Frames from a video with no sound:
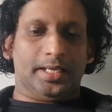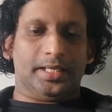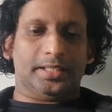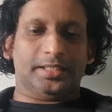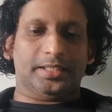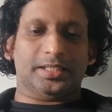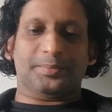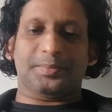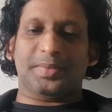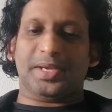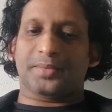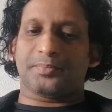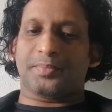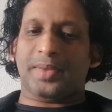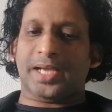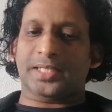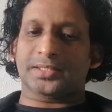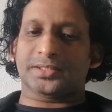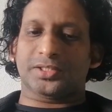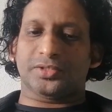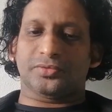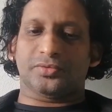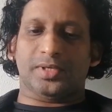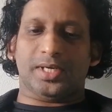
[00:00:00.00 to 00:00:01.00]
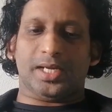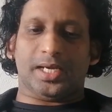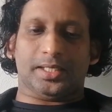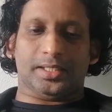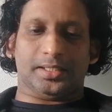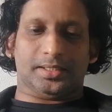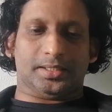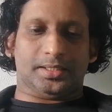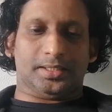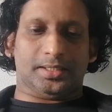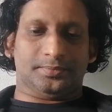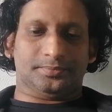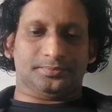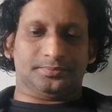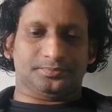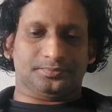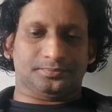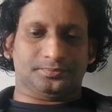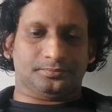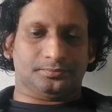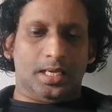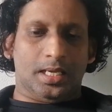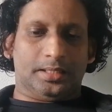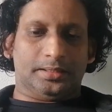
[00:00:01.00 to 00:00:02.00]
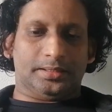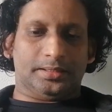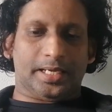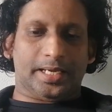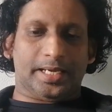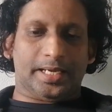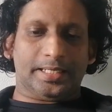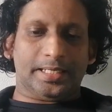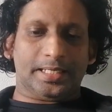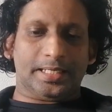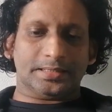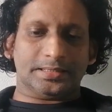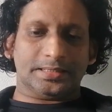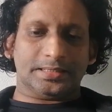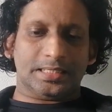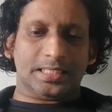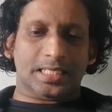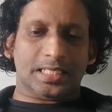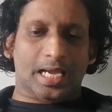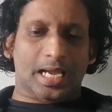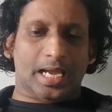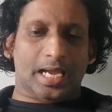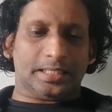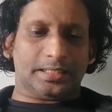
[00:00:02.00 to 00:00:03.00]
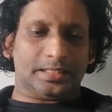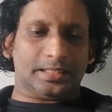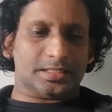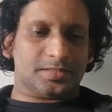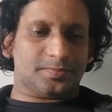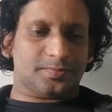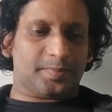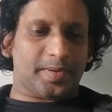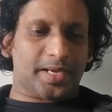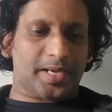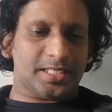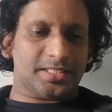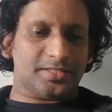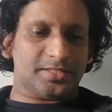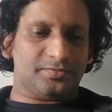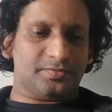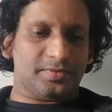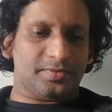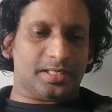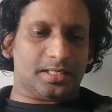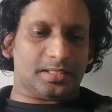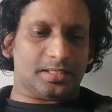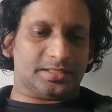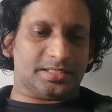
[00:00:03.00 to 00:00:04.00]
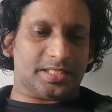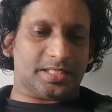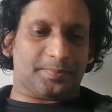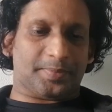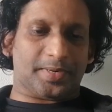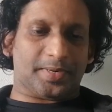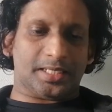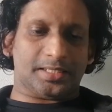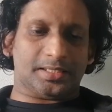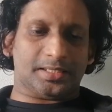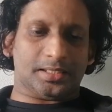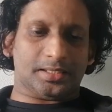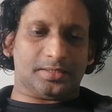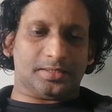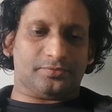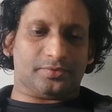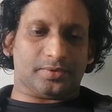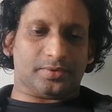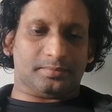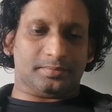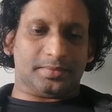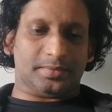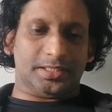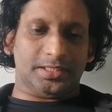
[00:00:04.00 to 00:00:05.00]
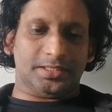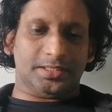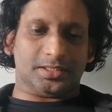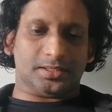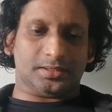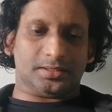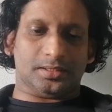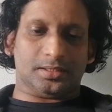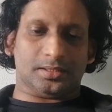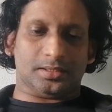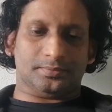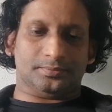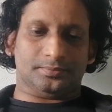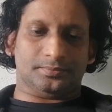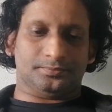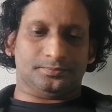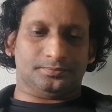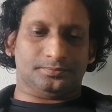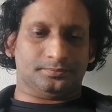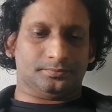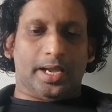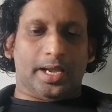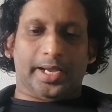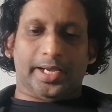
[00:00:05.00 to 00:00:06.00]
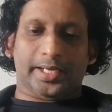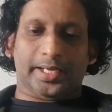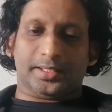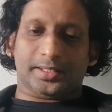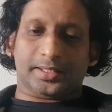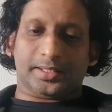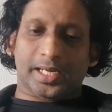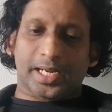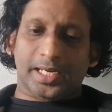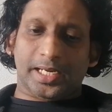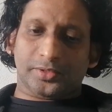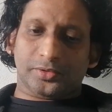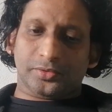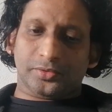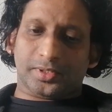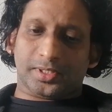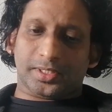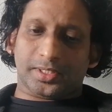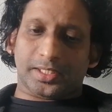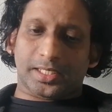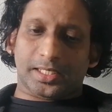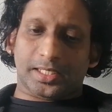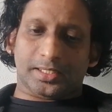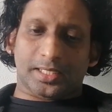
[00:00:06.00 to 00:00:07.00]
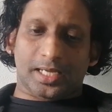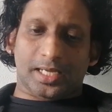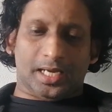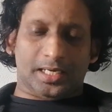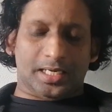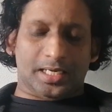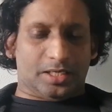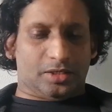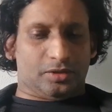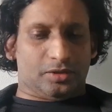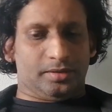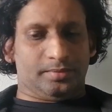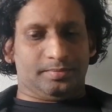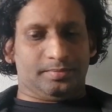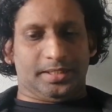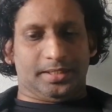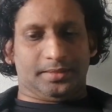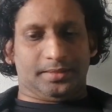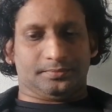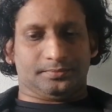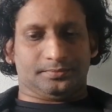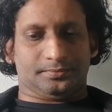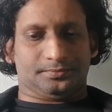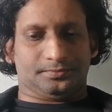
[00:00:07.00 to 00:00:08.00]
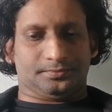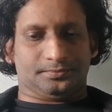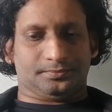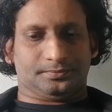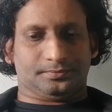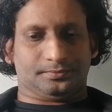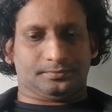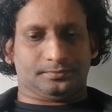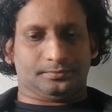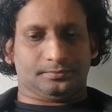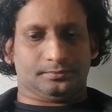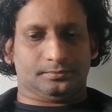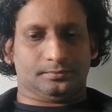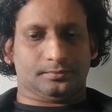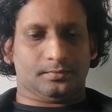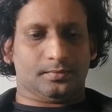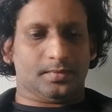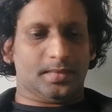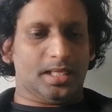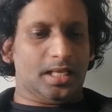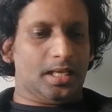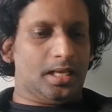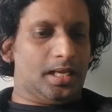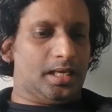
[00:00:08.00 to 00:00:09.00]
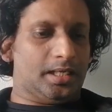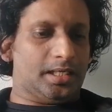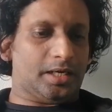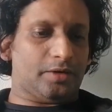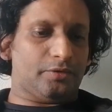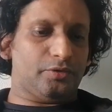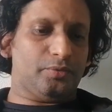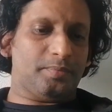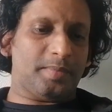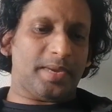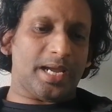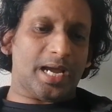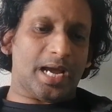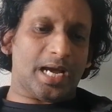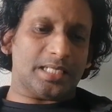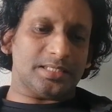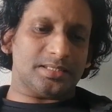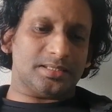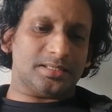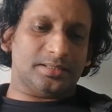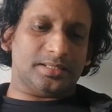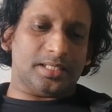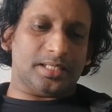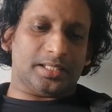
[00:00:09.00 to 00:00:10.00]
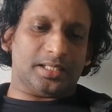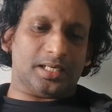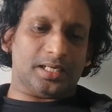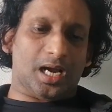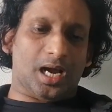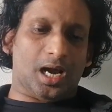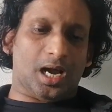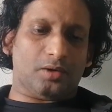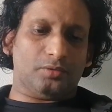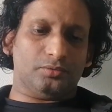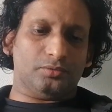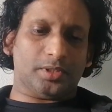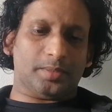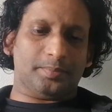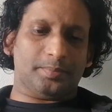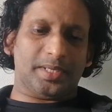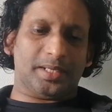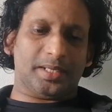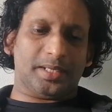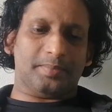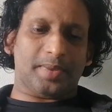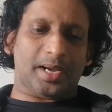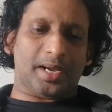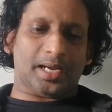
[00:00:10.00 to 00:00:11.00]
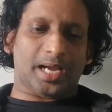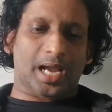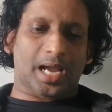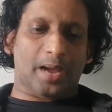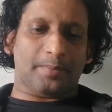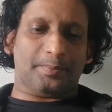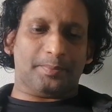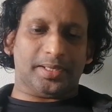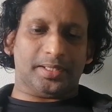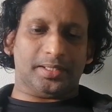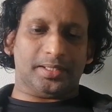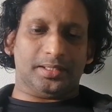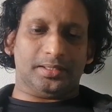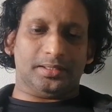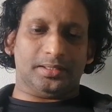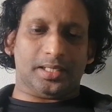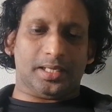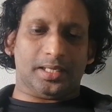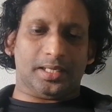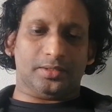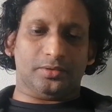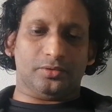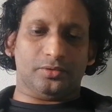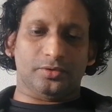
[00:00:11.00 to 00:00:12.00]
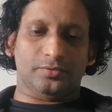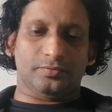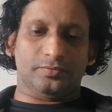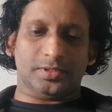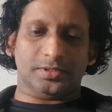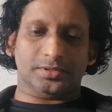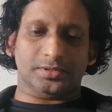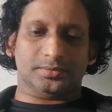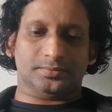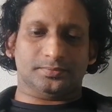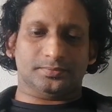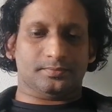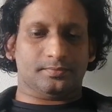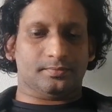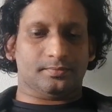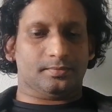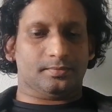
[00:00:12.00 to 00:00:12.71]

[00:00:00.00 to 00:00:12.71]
In the Big Bang singularity, the energy and the space were separated from each other and tried to create an equilibrium. Now you may ask that how the Big Bang happened in a universe